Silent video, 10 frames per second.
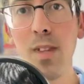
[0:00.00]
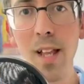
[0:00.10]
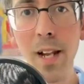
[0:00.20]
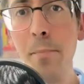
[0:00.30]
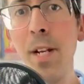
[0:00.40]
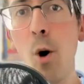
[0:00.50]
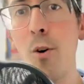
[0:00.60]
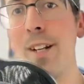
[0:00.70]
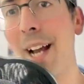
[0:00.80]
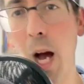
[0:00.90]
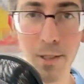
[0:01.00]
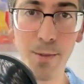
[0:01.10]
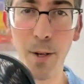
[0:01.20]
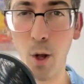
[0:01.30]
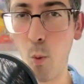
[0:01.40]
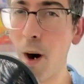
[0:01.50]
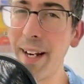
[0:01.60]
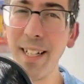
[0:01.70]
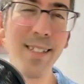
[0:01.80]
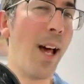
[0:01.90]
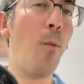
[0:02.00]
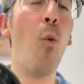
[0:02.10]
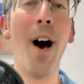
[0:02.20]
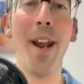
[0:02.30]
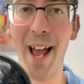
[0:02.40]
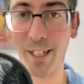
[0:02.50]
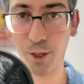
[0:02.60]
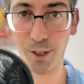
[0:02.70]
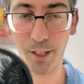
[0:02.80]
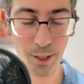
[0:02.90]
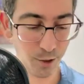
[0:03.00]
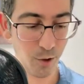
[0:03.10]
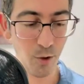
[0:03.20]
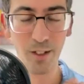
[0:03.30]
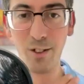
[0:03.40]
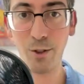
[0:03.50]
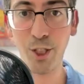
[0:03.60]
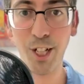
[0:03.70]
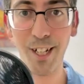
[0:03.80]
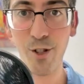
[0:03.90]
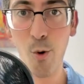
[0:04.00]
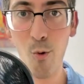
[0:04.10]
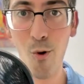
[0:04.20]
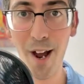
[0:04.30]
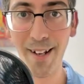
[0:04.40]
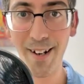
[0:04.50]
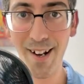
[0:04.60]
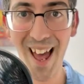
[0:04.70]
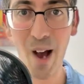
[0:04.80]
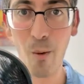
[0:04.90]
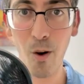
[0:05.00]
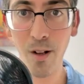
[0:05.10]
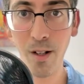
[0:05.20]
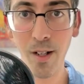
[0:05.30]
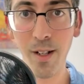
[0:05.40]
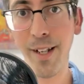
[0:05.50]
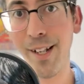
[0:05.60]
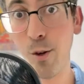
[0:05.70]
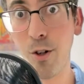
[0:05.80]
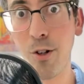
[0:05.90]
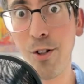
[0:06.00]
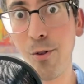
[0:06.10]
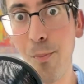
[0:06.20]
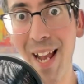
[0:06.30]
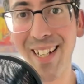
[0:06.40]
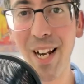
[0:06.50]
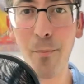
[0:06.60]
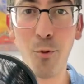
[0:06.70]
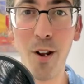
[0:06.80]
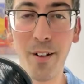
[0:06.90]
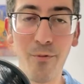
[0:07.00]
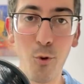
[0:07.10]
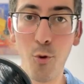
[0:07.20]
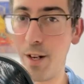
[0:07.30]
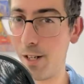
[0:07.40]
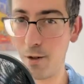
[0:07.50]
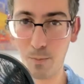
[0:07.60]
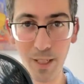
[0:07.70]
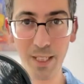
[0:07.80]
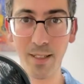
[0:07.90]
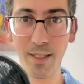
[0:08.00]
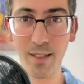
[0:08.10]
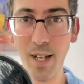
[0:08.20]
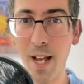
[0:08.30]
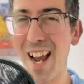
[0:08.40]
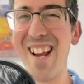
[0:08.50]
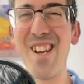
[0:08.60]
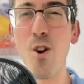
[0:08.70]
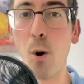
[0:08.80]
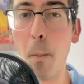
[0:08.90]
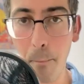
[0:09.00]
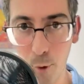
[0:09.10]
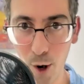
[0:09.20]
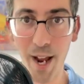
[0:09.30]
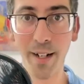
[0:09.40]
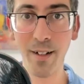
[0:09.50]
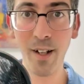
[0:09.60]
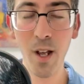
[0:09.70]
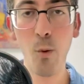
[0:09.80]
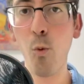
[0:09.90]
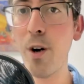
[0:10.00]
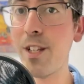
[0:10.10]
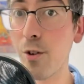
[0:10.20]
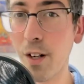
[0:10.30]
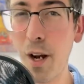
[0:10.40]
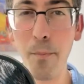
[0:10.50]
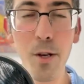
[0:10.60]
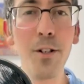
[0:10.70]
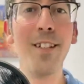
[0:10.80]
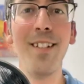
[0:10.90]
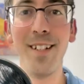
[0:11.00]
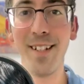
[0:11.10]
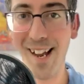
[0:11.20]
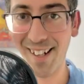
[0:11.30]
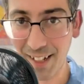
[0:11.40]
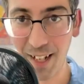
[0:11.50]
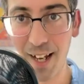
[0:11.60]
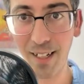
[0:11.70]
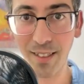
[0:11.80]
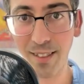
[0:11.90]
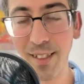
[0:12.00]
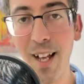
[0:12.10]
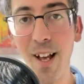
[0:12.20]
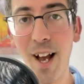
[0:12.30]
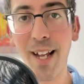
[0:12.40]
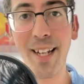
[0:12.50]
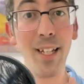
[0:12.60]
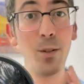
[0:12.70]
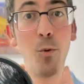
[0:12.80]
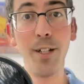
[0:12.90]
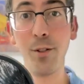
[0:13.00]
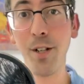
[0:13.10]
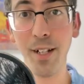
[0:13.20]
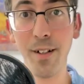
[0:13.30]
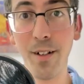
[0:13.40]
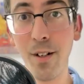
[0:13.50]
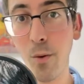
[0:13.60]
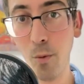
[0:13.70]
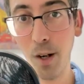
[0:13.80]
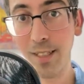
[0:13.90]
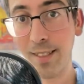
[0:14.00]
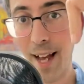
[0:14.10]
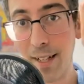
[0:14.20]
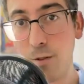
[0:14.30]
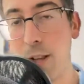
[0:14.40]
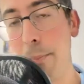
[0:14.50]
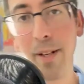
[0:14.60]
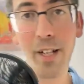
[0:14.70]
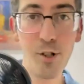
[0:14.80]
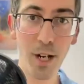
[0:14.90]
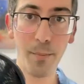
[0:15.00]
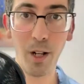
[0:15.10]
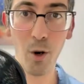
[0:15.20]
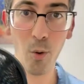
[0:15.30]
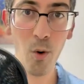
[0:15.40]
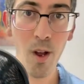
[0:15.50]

Let me know in the comments below, what is that one action that you're going to change right now in order to make that breakthrough in your business, in your brand, with your community and clients? I can't wait to hear what is that. Tap in the chat below.